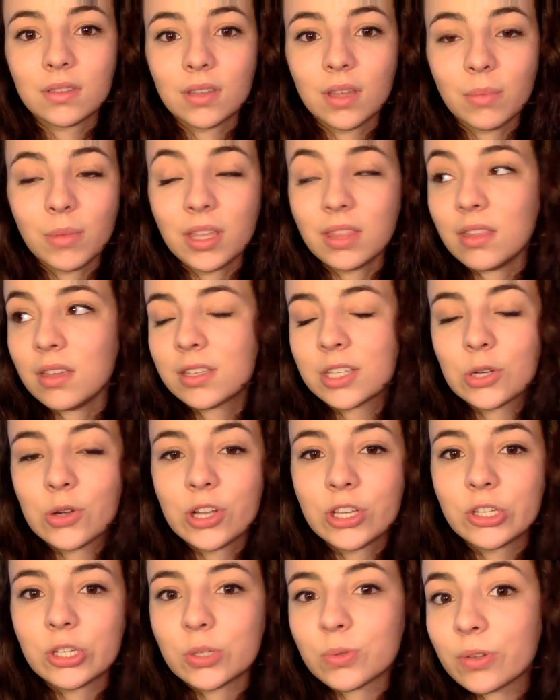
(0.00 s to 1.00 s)
I mean, these
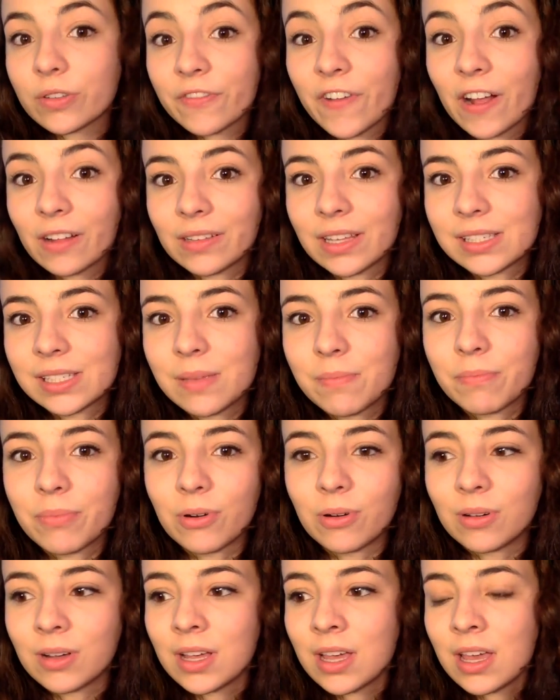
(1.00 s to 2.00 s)
creatures were fairly
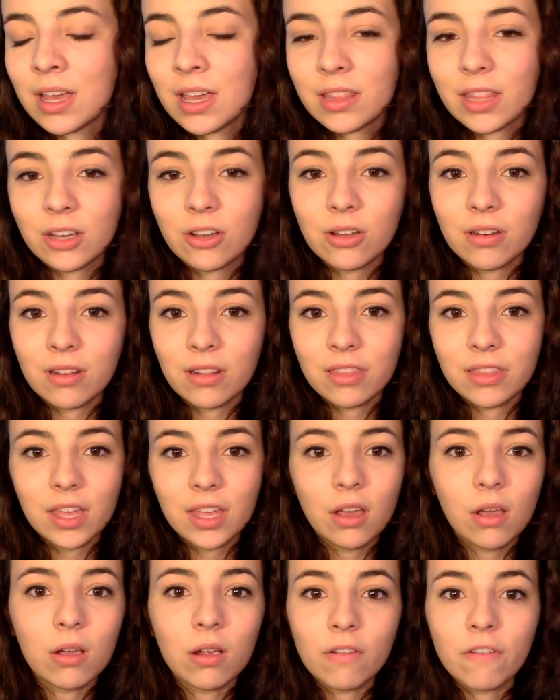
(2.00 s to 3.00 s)
simple. They couldn't
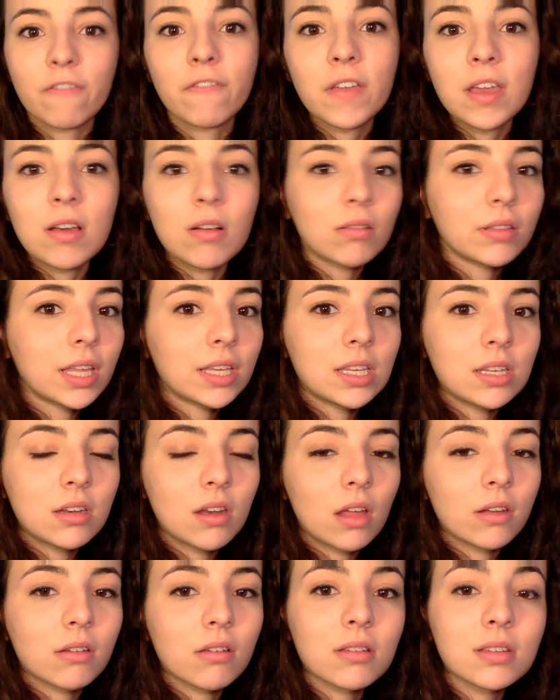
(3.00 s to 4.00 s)
think or feel, they
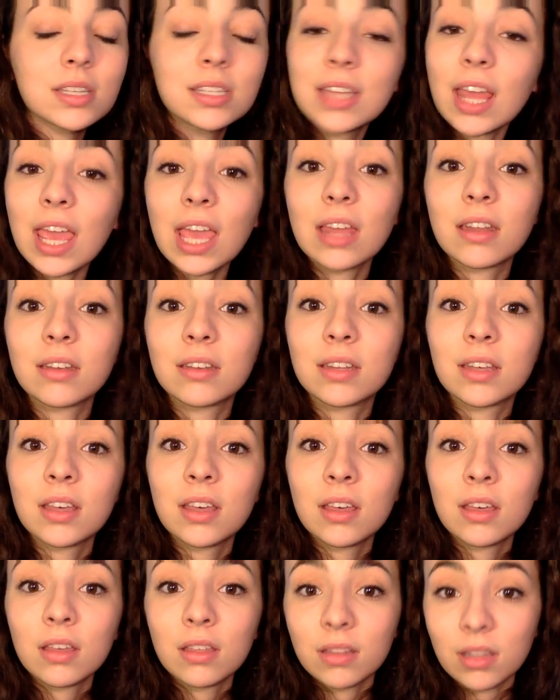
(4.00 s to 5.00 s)
didn't understand
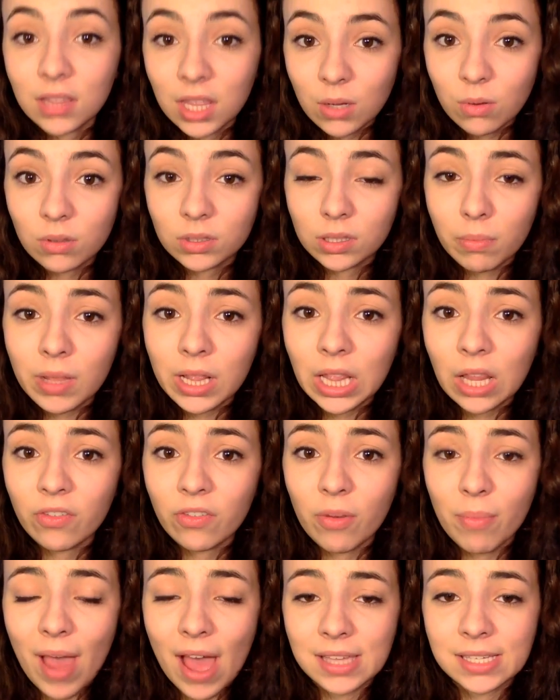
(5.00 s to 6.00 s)
that they were in the middle
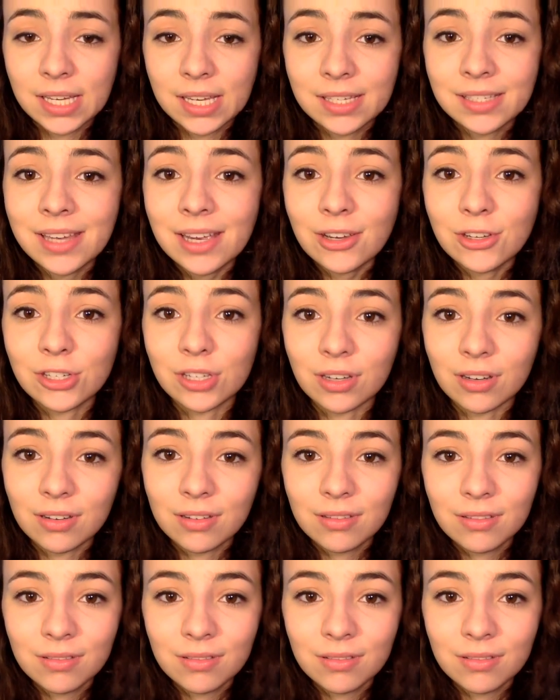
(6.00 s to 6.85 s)
of a mass extinction.